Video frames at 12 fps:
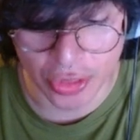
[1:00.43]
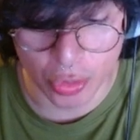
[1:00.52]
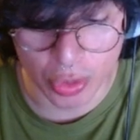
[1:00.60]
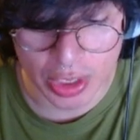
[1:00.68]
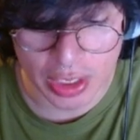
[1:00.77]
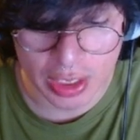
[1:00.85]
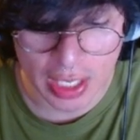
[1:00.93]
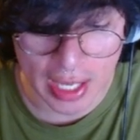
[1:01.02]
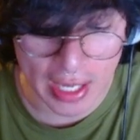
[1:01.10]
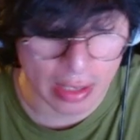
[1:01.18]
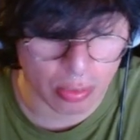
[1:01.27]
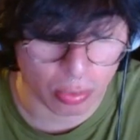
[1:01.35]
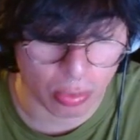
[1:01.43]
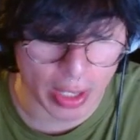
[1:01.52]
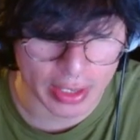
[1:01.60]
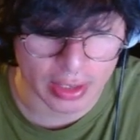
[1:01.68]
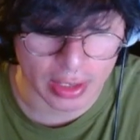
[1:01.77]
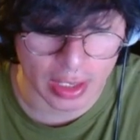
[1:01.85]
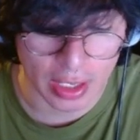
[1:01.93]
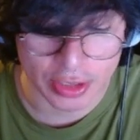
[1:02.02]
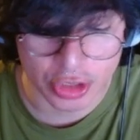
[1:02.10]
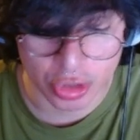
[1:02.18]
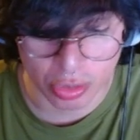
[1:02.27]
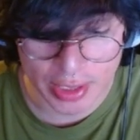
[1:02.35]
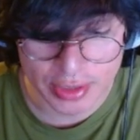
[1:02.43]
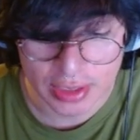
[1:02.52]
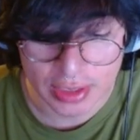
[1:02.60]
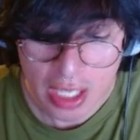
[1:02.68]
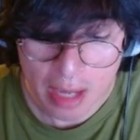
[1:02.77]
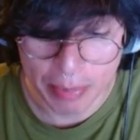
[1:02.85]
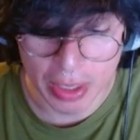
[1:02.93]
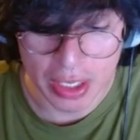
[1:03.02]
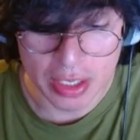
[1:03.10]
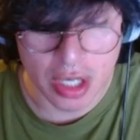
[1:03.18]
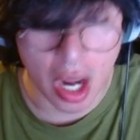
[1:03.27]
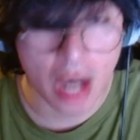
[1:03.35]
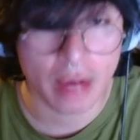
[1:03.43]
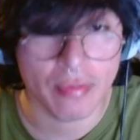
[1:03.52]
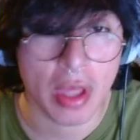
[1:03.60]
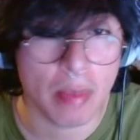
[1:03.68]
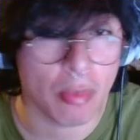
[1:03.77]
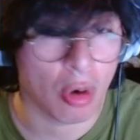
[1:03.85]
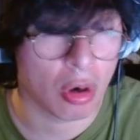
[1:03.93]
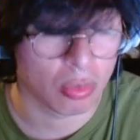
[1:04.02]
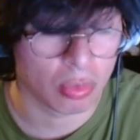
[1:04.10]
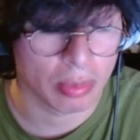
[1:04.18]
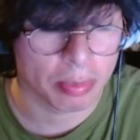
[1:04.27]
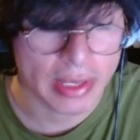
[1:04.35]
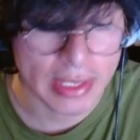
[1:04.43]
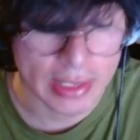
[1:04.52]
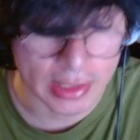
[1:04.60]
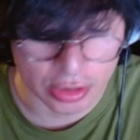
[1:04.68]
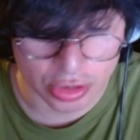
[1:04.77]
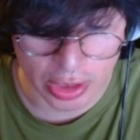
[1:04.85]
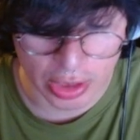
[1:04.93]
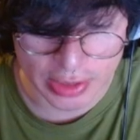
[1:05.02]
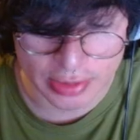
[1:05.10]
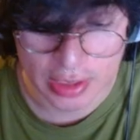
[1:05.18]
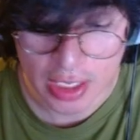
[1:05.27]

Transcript: 3 A rank traits, but none of them are repeating traits.